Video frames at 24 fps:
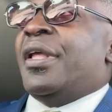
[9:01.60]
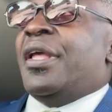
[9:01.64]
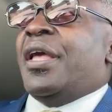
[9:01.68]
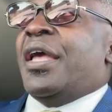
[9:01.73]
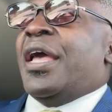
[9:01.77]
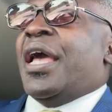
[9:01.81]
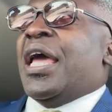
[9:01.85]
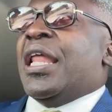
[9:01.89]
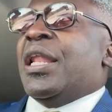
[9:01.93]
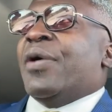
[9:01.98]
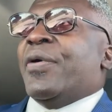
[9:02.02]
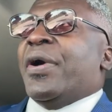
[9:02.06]

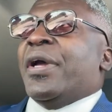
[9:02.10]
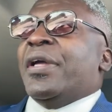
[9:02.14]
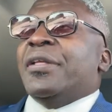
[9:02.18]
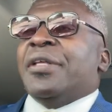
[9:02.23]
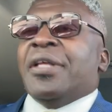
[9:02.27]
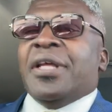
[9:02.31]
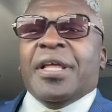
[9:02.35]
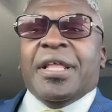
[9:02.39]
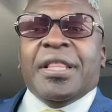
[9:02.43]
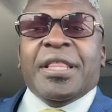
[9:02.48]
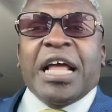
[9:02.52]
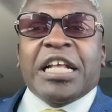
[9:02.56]
Anyway,
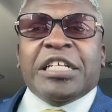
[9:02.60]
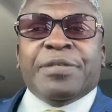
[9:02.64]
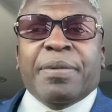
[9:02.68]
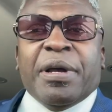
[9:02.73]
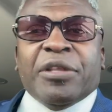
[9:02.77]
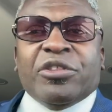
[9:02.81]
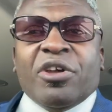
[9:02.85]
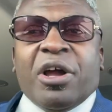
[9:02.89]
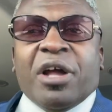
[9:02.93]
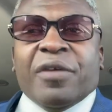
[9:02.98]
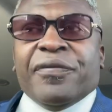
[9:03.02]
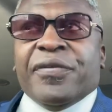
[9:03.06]
that's my
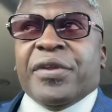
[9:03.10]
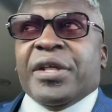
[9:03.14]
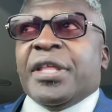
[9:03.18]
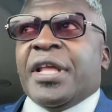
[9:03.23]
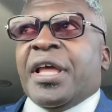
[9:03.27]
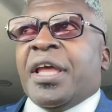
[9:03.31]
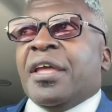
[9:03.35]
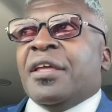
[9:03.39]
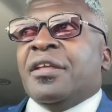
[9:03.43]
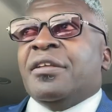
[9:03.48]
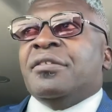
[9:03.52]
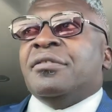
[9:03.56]
thought for the
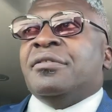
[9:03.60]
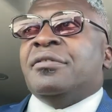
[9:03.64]
day.